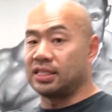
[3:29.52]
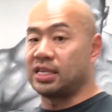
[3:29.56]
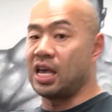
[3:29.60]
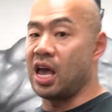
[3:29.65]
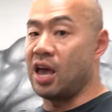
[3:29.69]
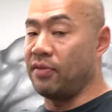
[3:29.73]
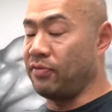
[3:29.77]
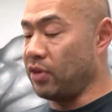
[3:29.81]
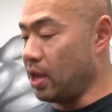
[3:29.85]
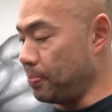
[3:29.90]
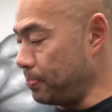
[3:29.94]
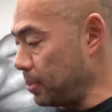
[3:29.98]

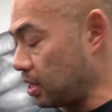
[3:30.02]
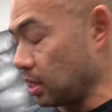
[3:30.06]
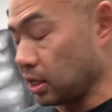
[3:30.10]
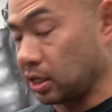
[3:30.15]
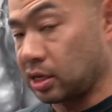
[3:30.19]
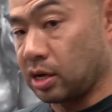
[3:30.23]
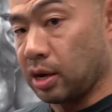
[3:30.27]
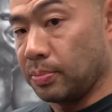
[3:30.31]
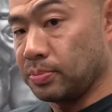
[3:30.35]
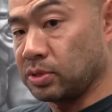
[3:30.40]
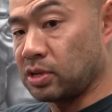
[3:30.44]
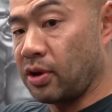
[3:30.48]
heavier because
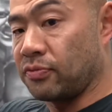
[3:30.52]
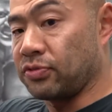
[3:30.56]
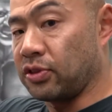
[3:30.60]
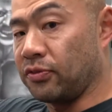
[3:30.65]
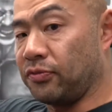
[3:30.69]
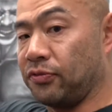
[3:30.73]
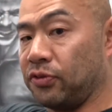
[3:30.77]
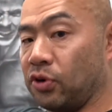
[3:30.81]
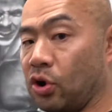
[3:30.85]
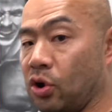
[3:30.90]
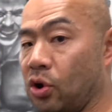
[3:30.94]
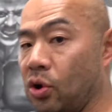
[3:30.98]
it comes off the
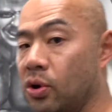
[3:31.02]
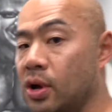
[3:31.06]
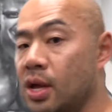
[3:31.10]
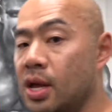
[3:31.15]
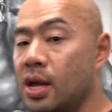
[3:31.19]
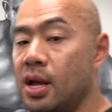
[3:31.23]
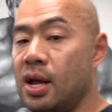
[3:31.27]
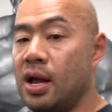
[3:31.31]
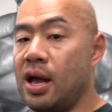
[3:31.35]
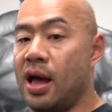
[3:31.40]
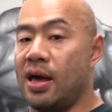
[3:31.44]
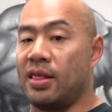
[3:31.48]
floor
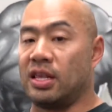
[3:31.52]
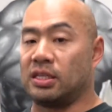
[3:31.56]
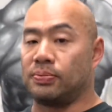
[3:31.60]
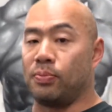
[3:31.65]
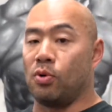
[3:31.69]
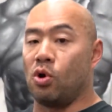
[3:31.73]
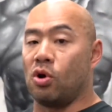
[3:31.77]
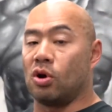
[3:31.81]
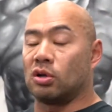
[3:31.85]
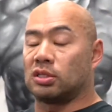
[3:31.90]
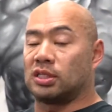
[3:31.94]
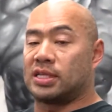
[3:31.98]
and there's
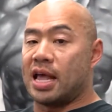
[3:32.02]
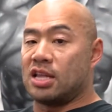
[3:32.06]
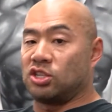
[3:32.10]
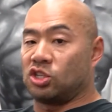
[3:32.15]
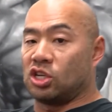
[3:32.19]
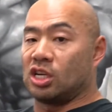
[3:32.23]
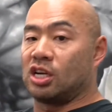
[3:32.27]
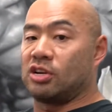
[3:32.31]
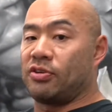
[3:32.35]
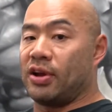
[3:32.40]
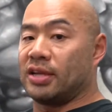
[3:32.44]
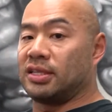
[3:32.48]
more
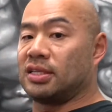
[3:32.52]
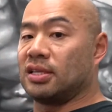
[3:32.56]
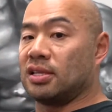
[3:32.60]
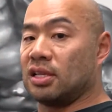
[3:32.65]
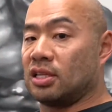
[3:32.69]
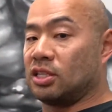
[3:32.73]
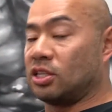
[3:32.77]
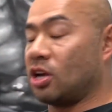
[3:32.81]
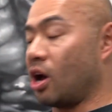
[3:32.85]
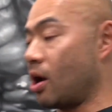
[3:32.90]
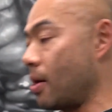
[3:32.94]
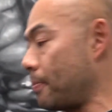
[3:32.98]
tension created
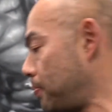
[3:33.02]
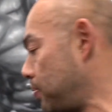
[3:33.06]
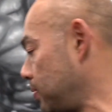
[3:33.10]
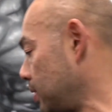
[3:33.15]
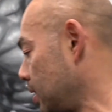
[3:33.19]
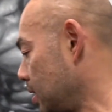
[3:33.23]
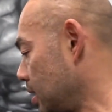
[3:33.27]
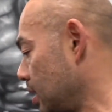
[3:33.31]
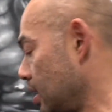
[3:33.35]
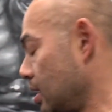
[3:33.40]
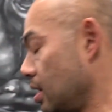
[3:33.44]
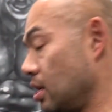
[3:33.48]
at the top.
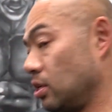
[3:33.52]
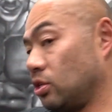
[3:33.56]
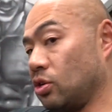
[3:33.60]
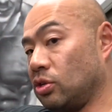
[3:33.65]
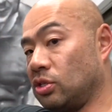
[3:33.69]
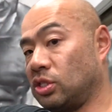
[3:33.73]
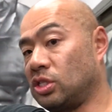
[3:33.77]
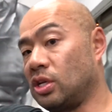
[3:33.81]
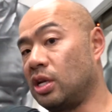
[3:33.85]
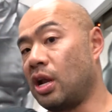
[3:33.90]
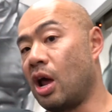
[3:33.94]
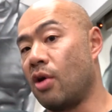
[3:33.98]
As soon
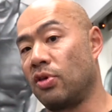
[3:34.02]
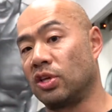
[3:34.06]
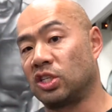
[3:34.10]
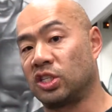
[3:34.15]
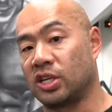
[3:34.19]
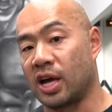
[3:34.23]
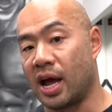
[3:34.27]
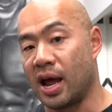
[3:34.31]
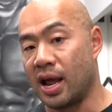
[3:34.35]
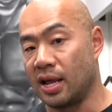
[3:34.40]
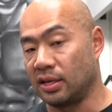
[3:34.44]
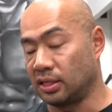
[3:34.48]
as you lower the
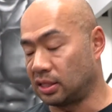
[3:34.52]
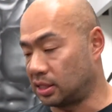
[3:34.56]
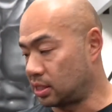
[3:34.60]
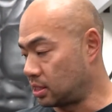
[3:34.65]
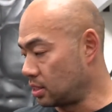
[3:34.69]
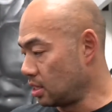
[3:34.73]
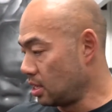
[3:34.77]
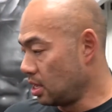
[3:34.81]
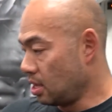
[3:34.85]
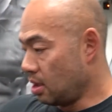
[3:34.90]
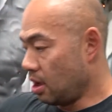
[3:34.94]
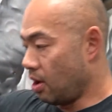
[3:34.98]
chains,
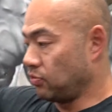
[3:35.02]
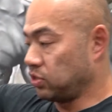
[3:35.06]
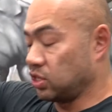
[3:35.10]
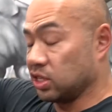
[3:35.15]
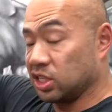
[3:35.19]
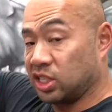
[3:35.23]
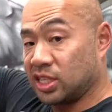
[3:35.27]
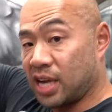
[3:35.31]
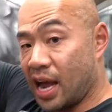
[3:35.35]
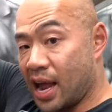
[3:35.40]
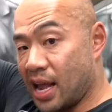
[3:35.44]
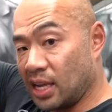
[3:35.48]
obviously
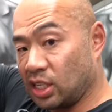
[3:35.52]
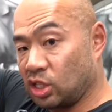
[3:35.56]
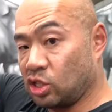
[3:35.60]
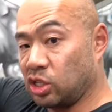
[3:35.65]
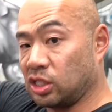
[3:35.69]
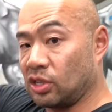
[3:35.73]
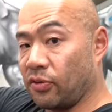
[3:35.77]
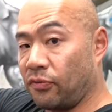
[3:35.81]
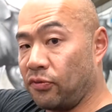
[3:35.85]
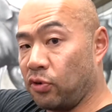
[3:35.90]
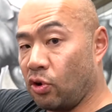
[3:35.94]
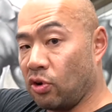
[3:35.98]
the chains to
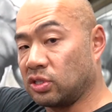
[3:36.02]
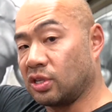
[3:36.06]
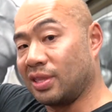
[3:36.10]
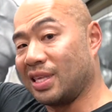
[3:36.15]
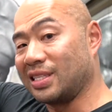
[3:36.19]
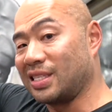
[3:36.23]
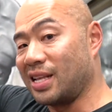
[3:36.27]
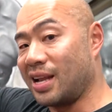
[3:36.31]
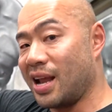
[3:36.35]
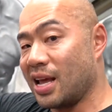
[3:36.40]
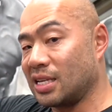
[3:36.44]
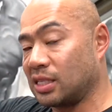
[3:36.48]
the floor, so
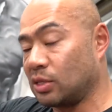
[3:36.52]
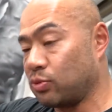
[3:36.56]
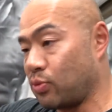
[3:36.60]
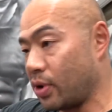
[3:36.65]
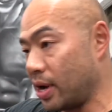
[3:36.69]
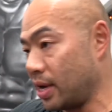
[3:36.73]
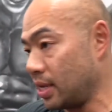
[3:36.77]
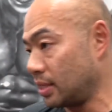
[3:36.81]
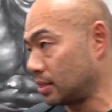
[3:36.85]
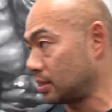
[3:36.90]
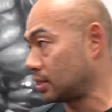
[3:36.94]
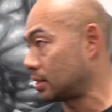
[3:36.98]
there's less weight.